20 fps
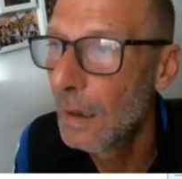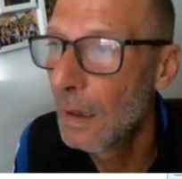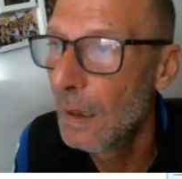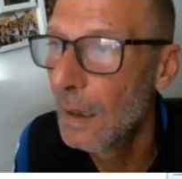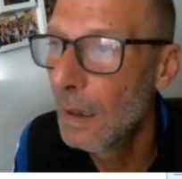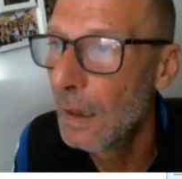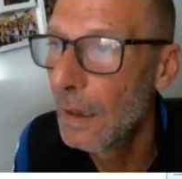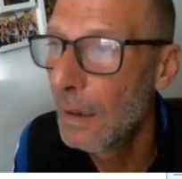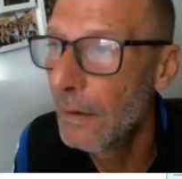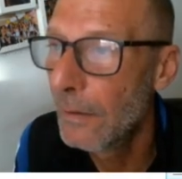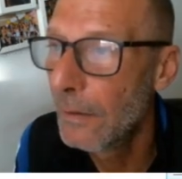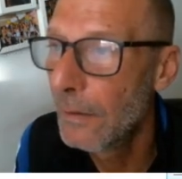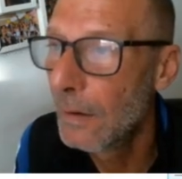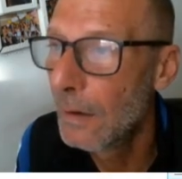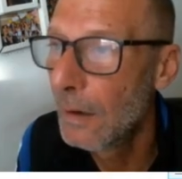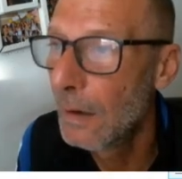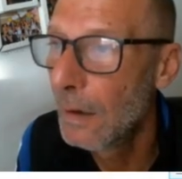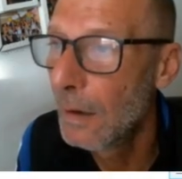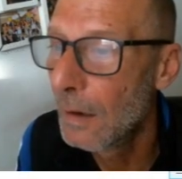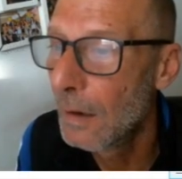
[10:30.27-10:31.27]
and
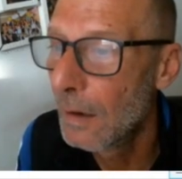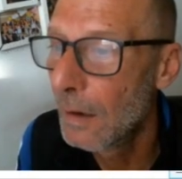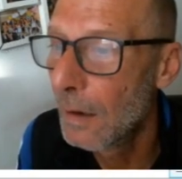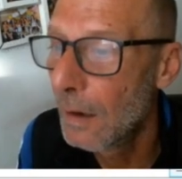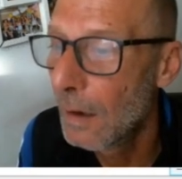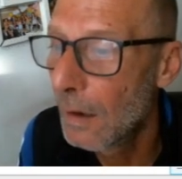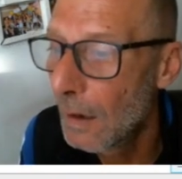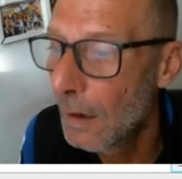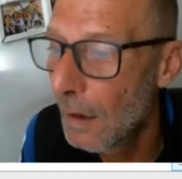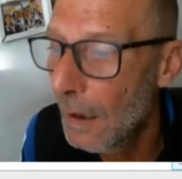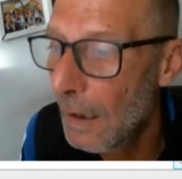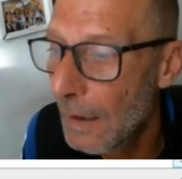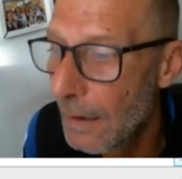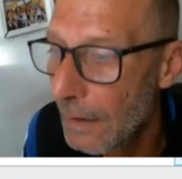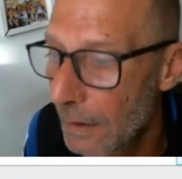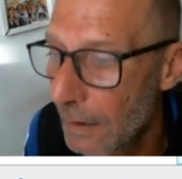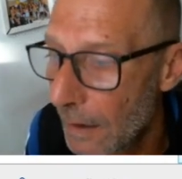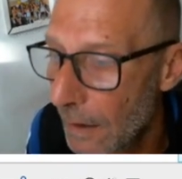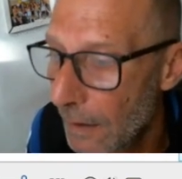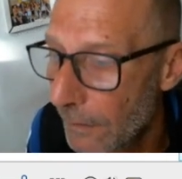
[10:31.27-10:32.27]
I
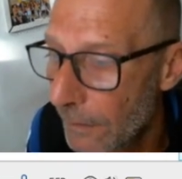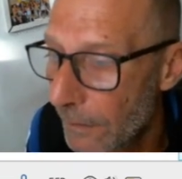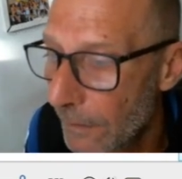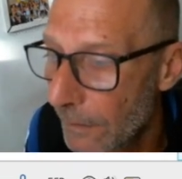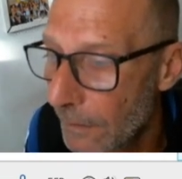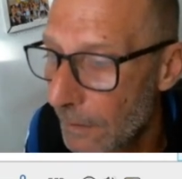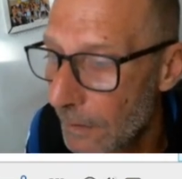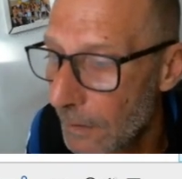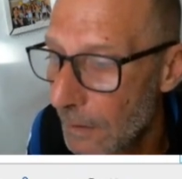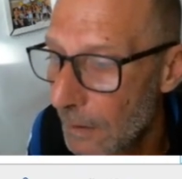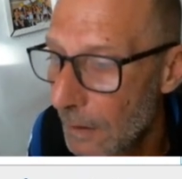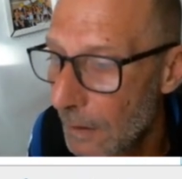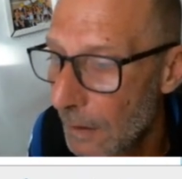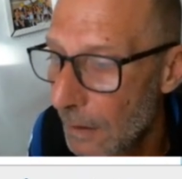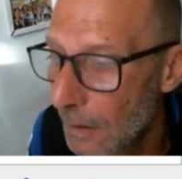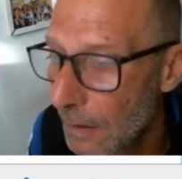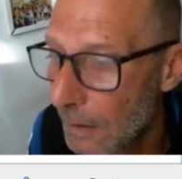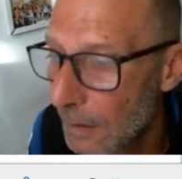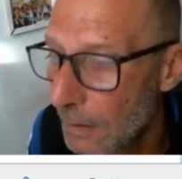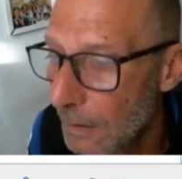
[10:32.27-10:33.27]
have
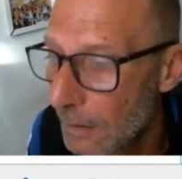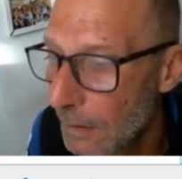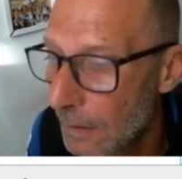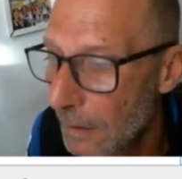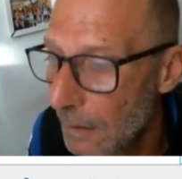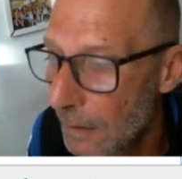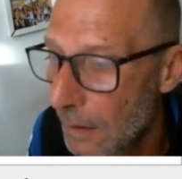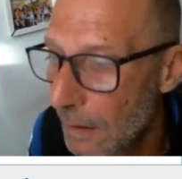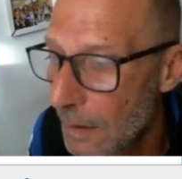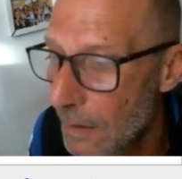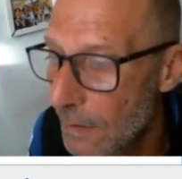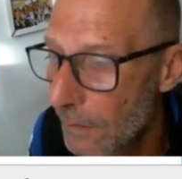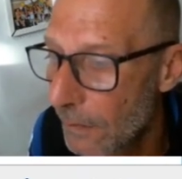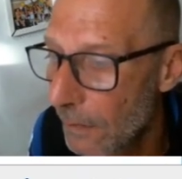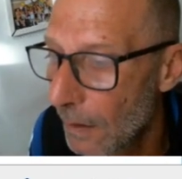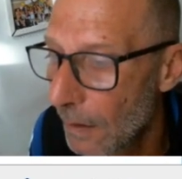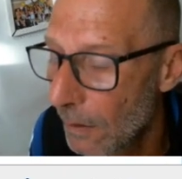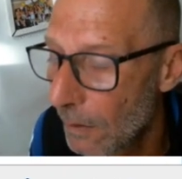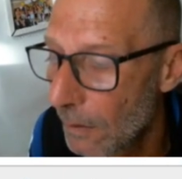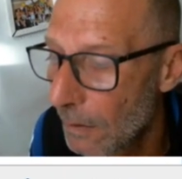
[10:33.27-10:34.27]
this
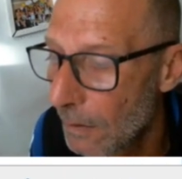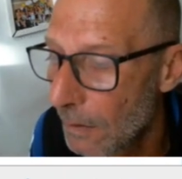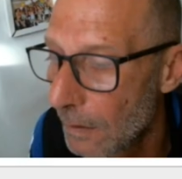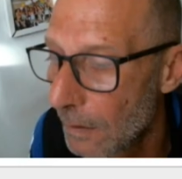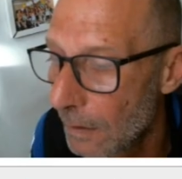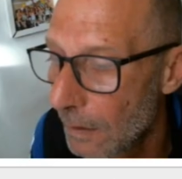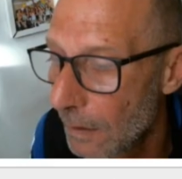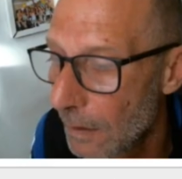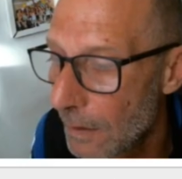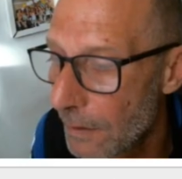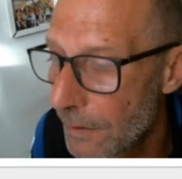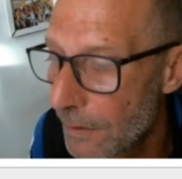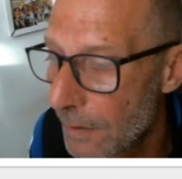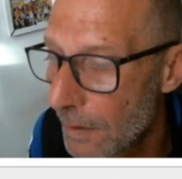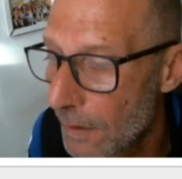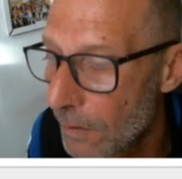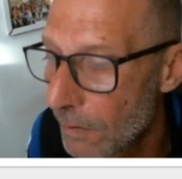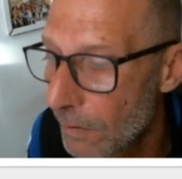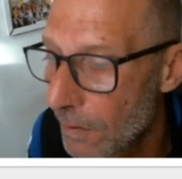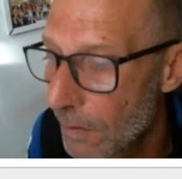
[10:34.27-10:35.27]
file.
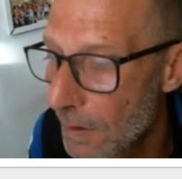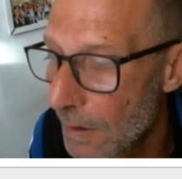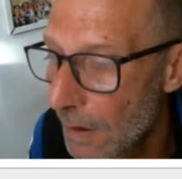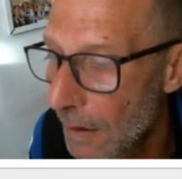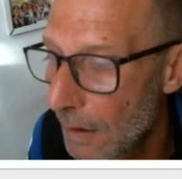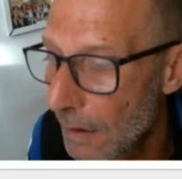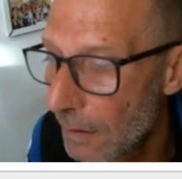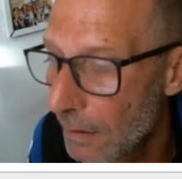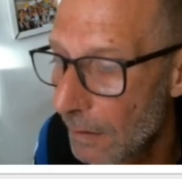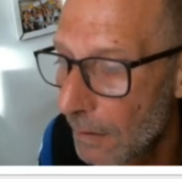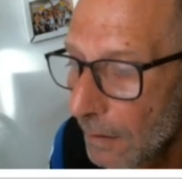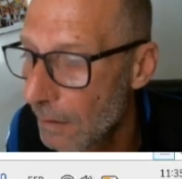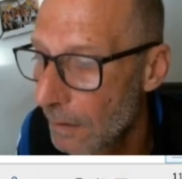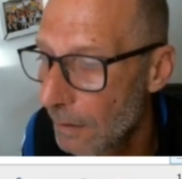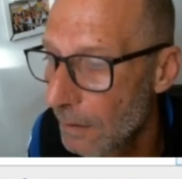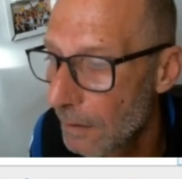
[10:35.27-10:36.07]
Just to start,